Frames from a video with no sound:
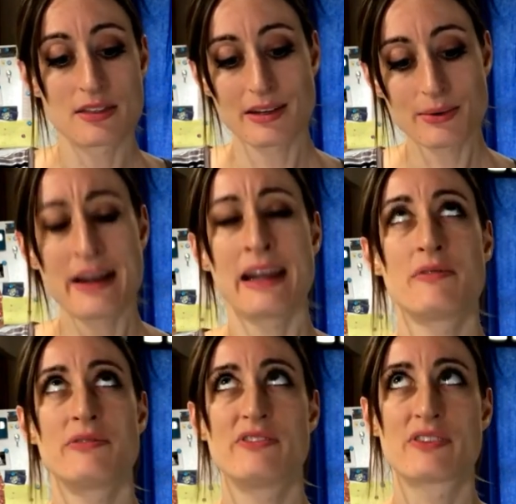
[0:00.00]
There were a
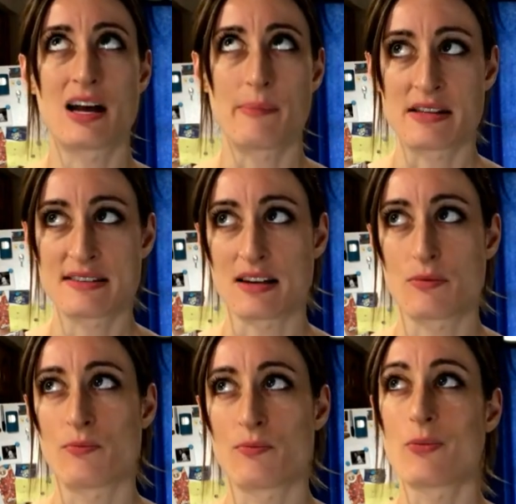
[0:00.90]
handful of comments
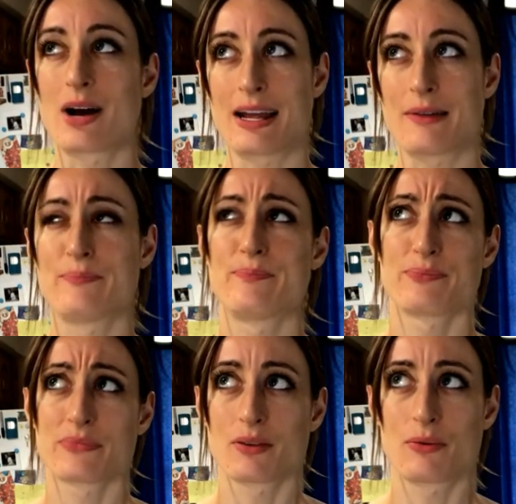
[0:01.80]
on
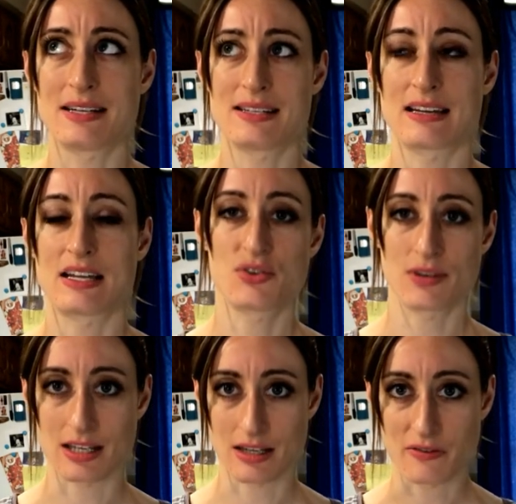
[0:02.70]
why didn't I
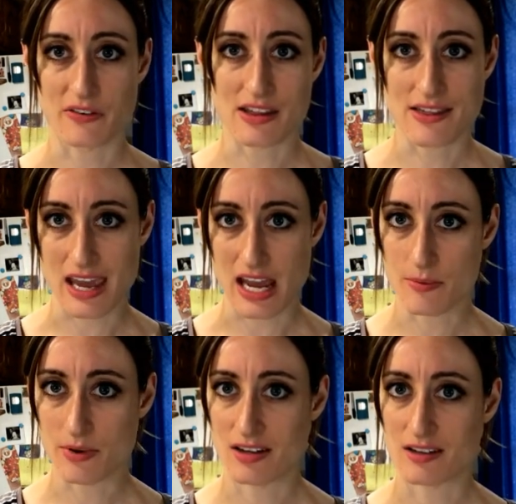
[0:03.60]
drink it in front of the
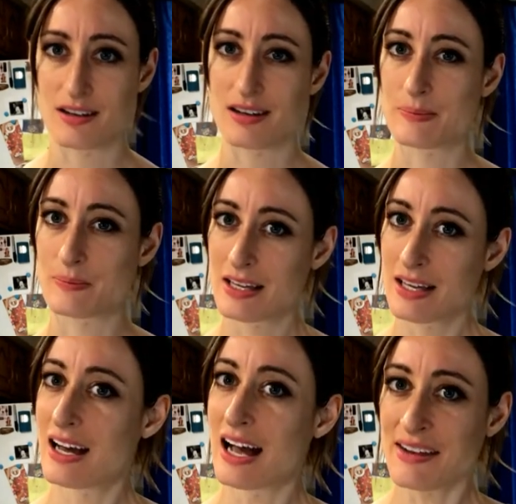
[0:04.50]
camera.
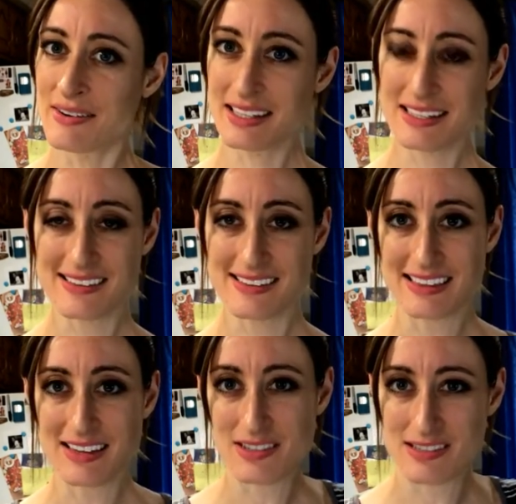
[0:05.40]
I really didn't
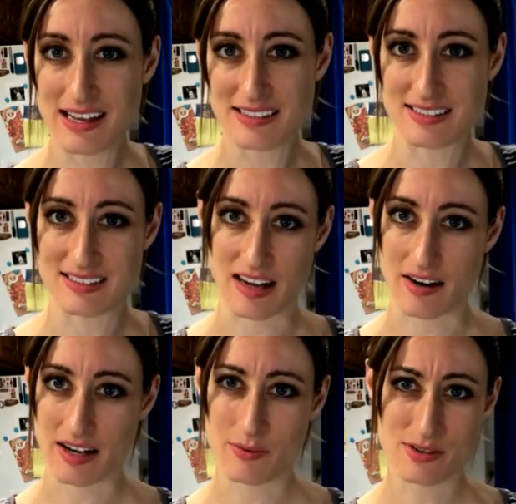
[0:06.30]
think that was
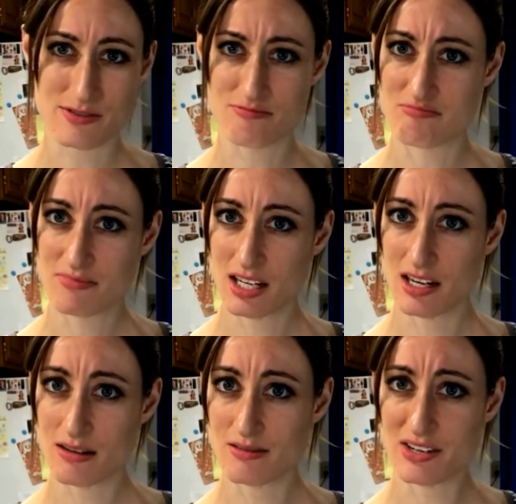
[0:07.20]
necessary. It was,
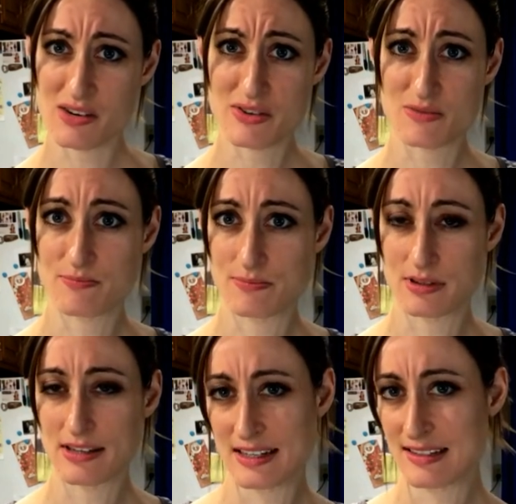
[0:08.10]
you know, the video was
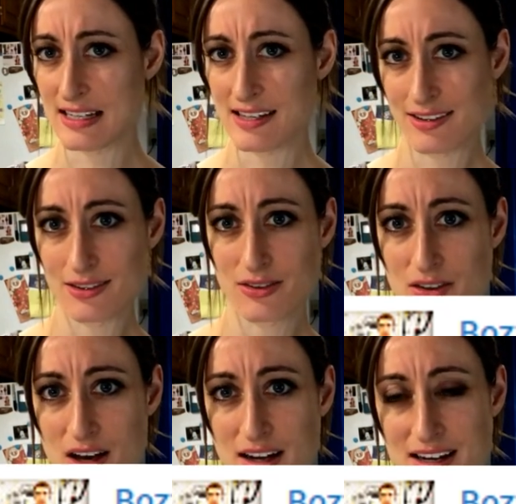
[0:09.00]
plenty
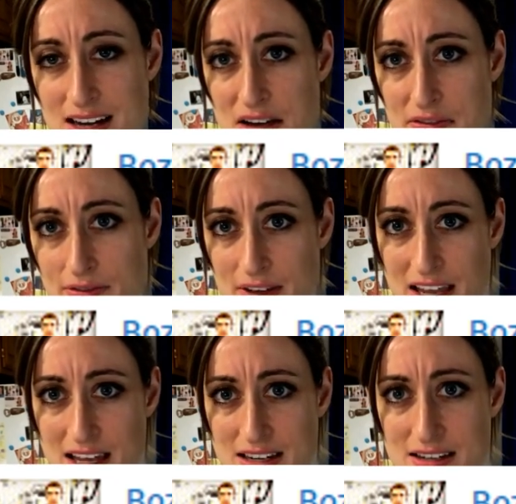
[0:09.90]
long enough,
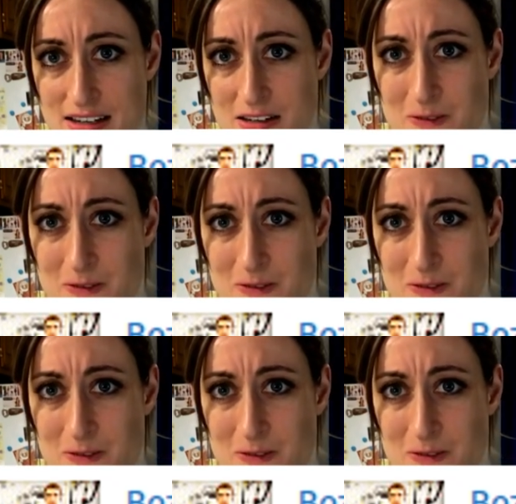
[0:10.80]
and